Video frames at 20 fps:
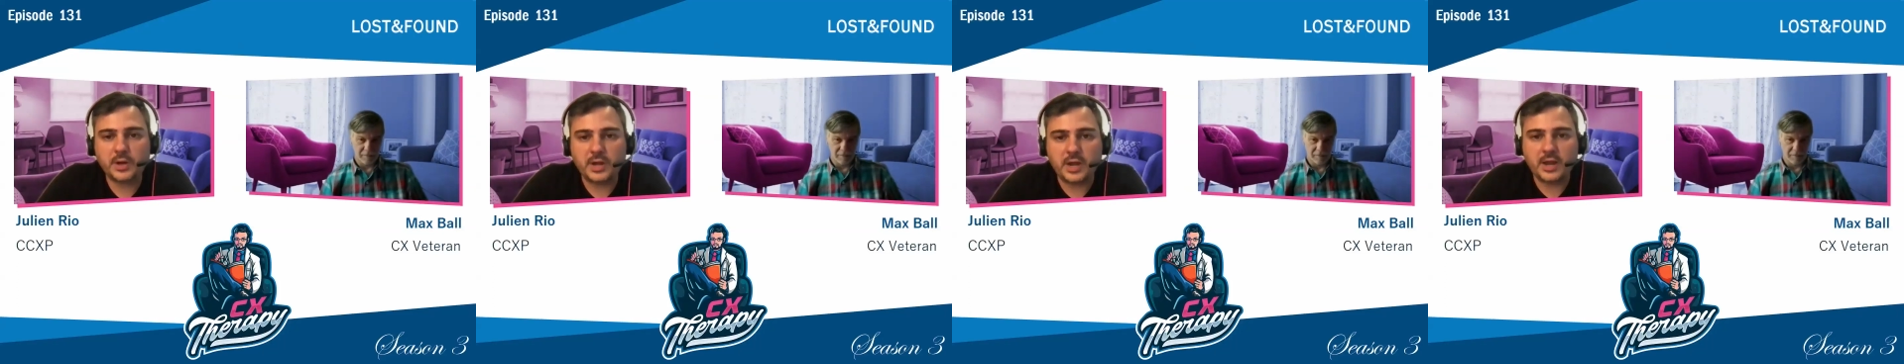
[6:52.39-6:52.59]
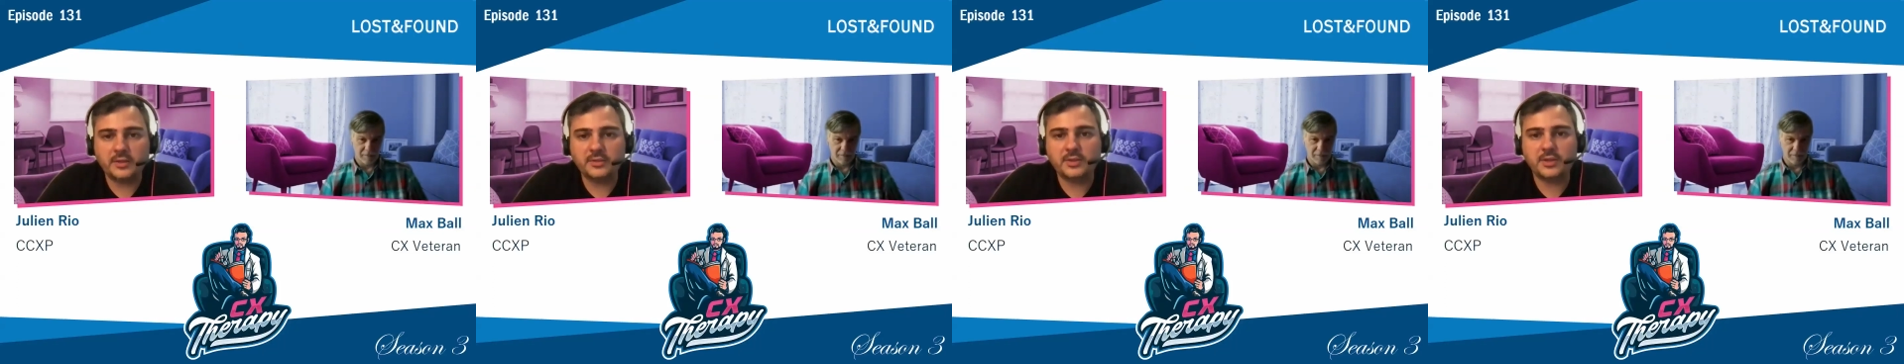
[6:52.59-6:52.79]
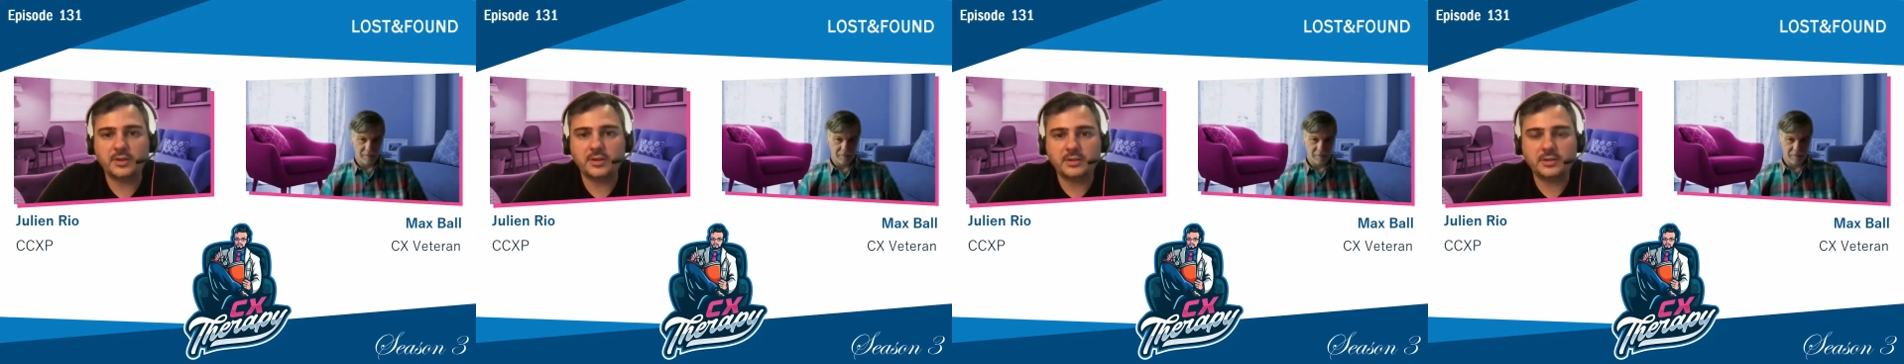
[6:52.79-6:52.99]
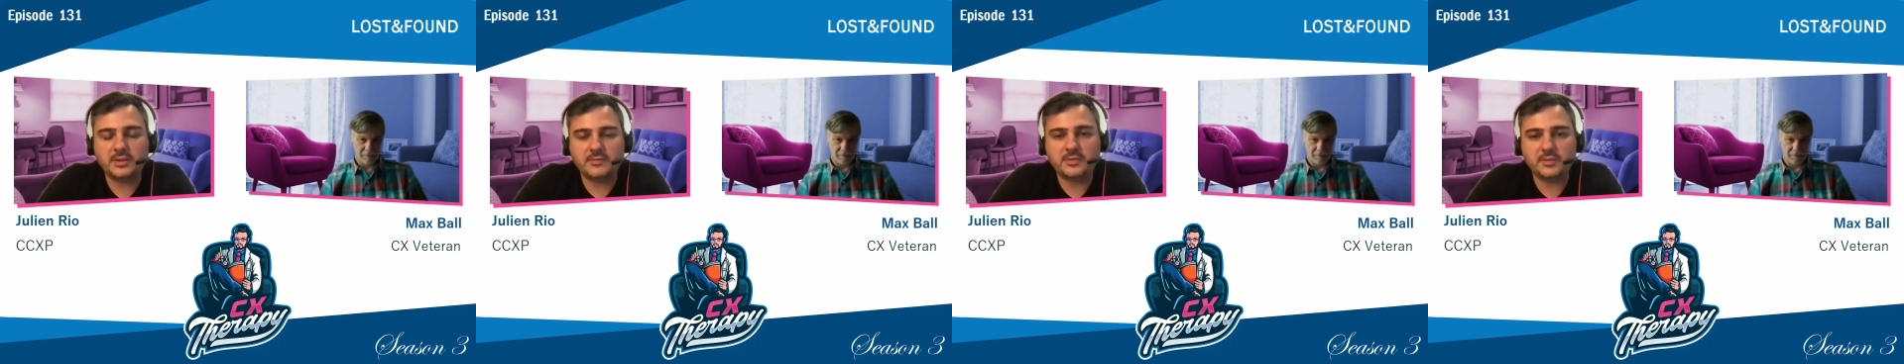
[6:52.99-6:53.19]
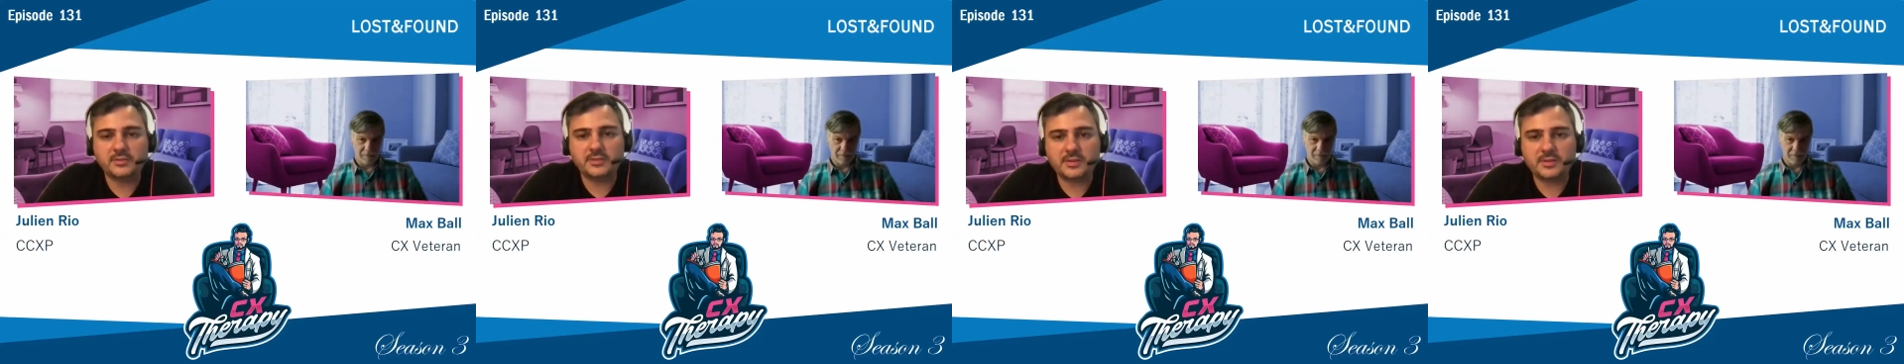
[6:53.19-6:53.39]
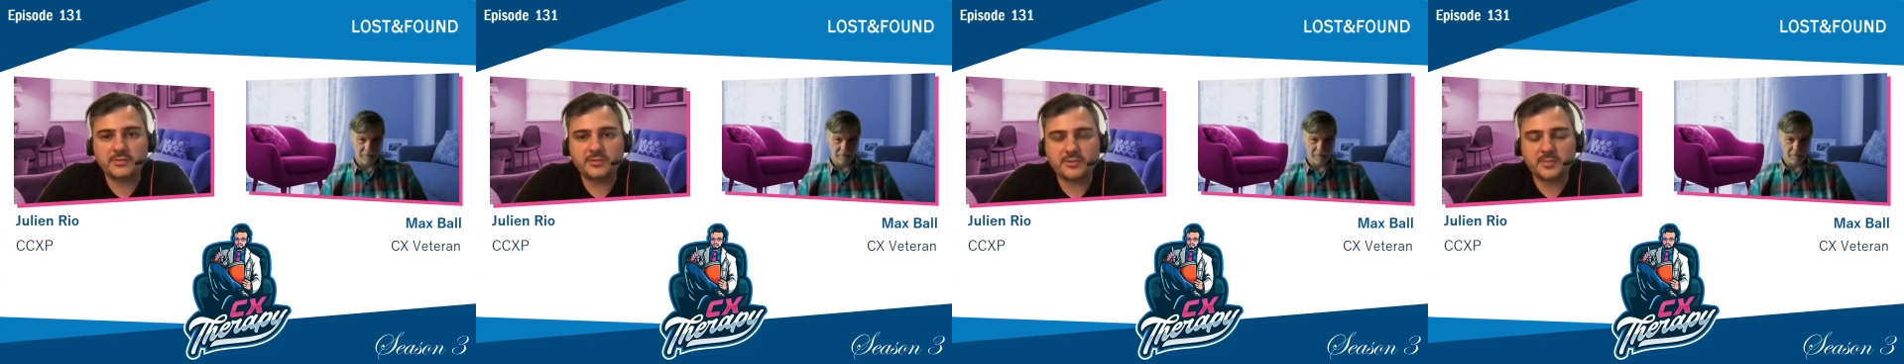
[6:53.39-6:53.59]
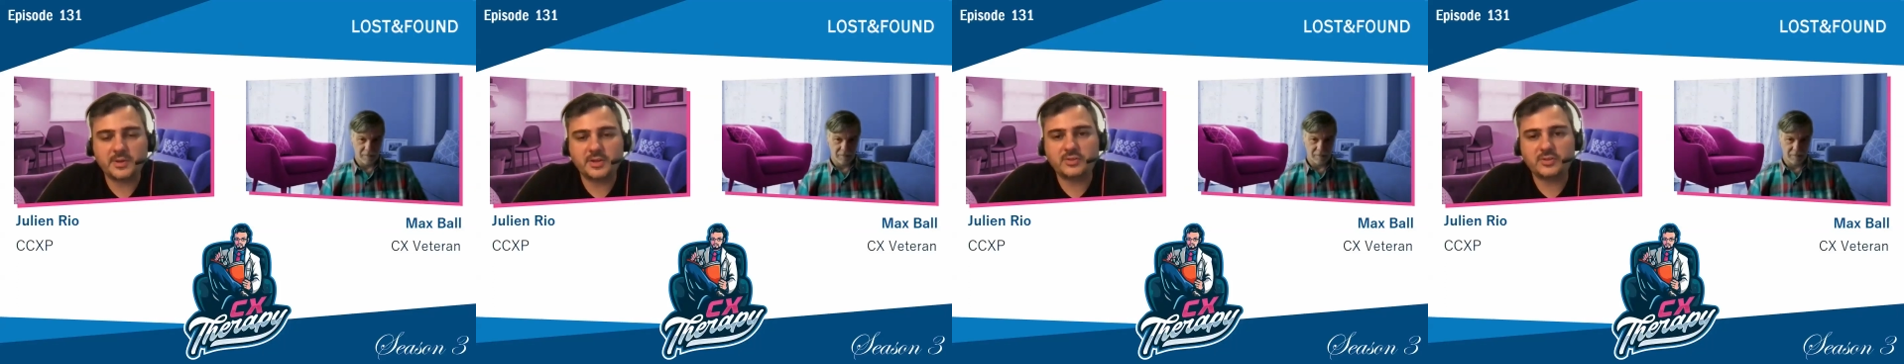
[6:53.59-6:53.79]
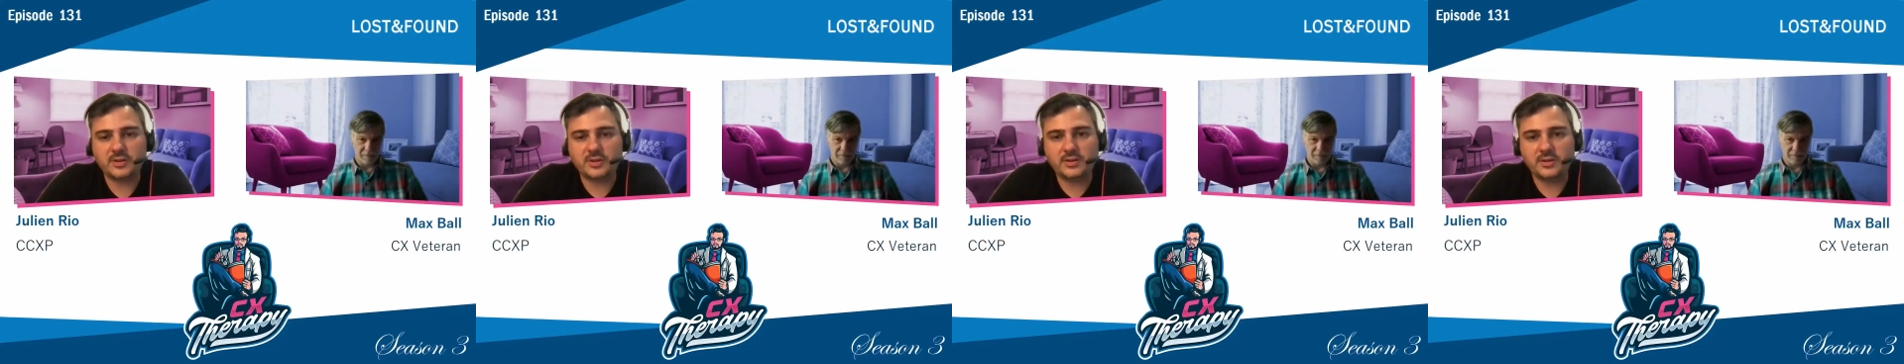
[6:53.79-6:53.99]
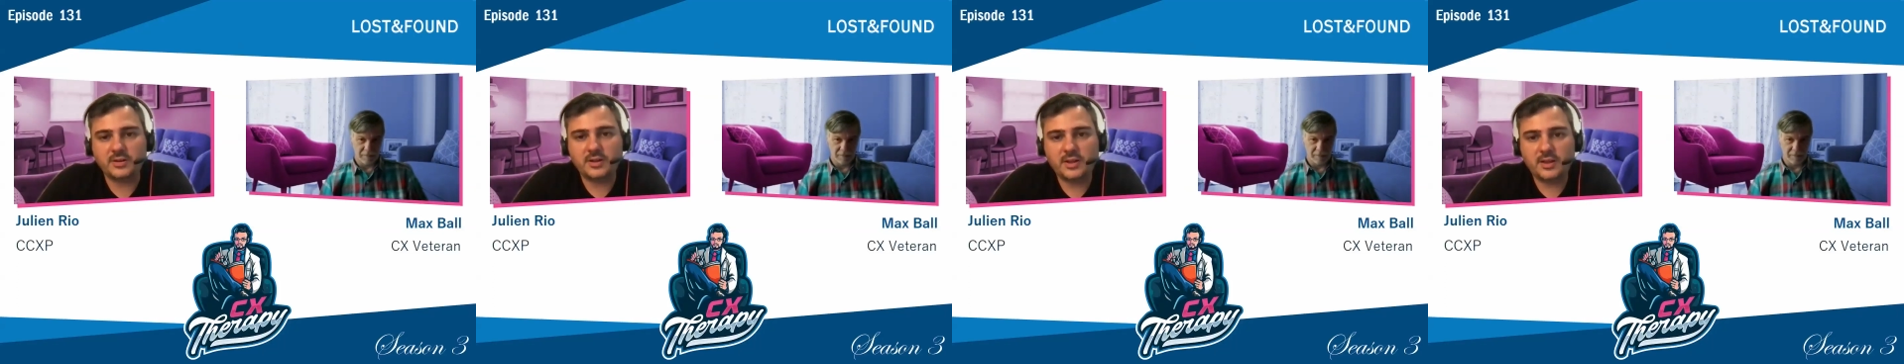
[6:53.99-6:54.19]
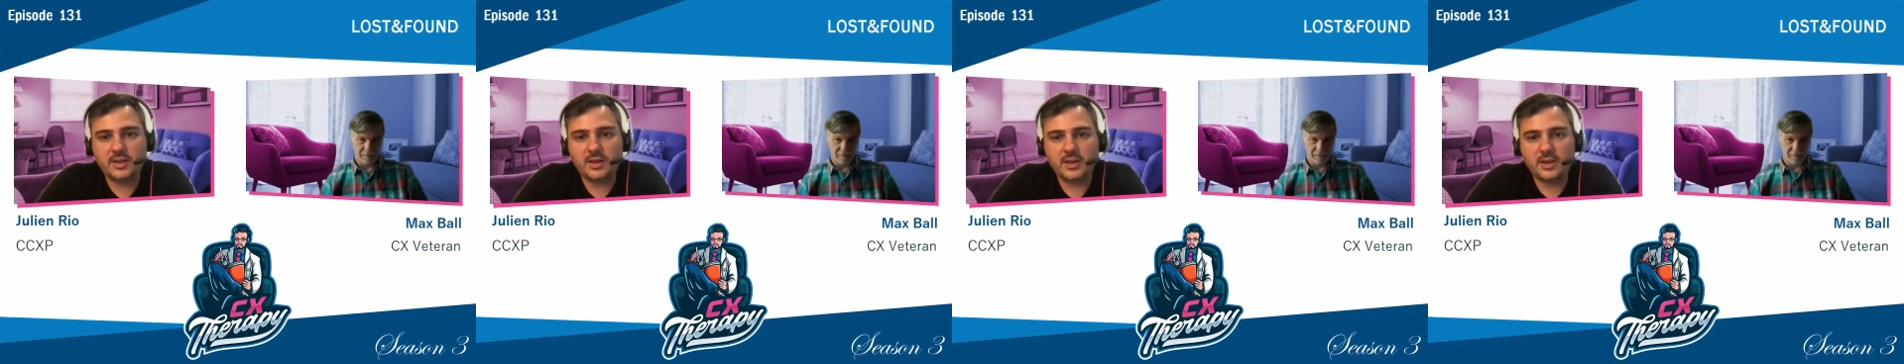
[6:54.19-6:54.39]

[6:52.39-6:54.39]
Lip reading: We're not going to give you the information